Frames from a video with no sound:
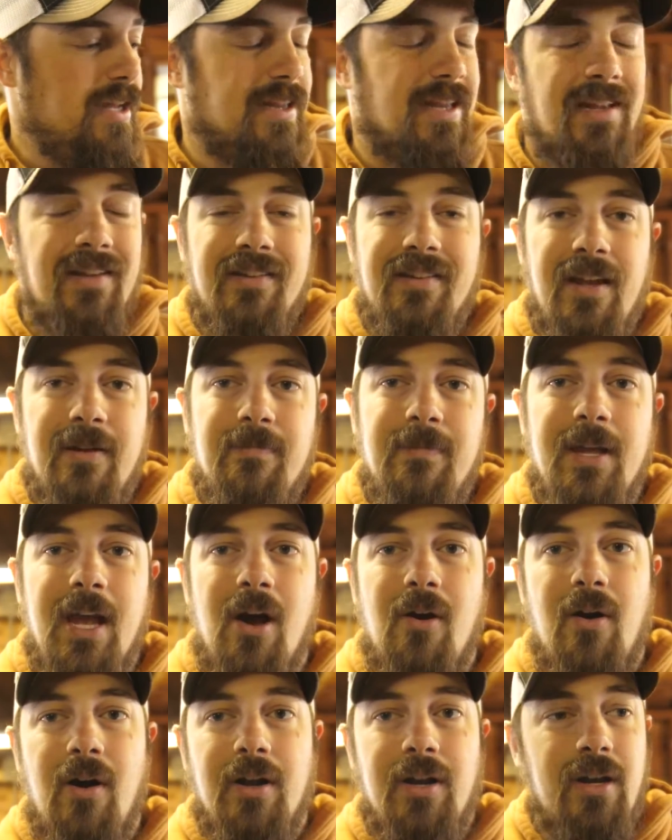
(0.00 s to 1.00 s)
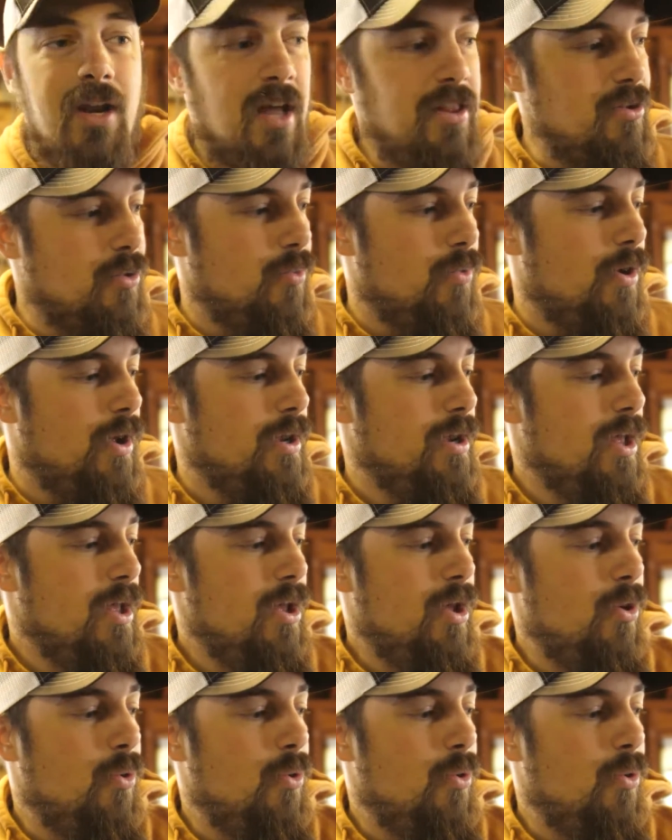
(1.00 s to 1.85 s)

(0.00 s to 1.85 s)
and they sent me out another one,